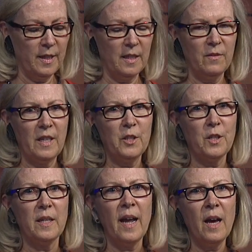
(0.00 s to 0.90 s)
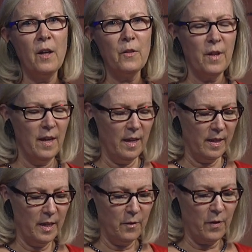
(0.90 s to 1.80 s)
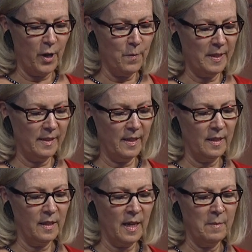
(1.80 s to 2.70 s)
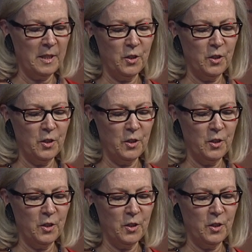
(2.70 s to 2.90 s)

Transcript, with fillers: innovation, health, the environment, and climate